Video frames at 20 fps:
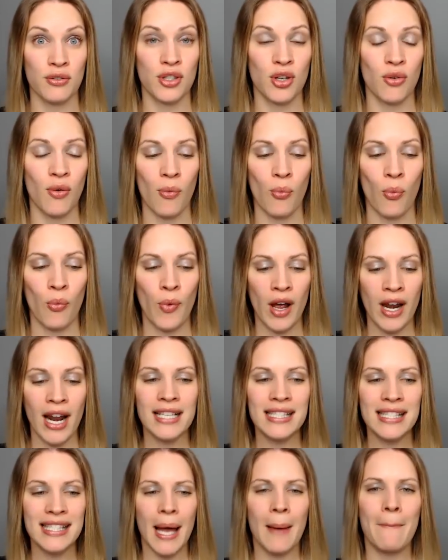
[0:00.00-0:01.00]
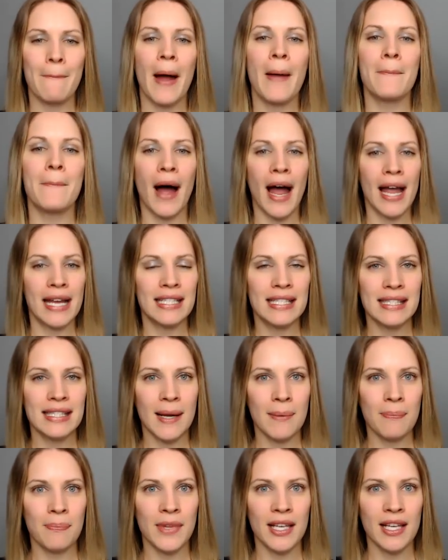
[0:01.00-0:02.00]
So when I set my mind to
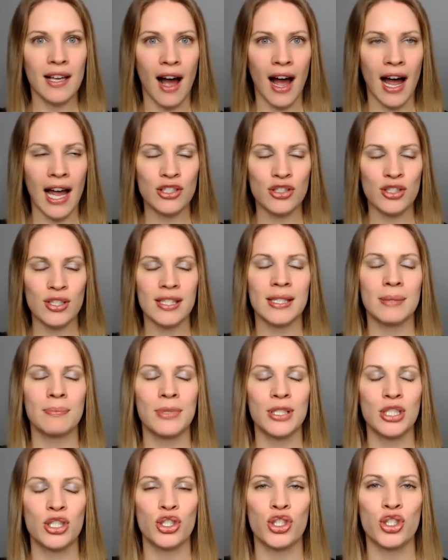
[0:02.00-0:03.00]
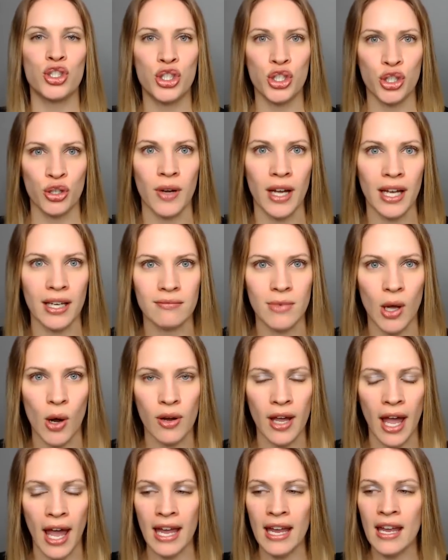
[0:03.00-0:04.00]
something, I just simply do it,
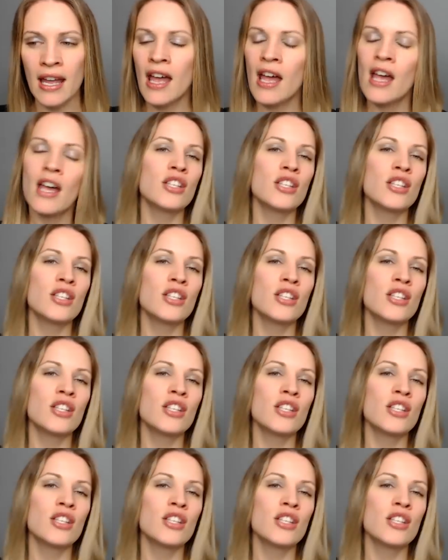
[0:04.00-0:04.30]
okay?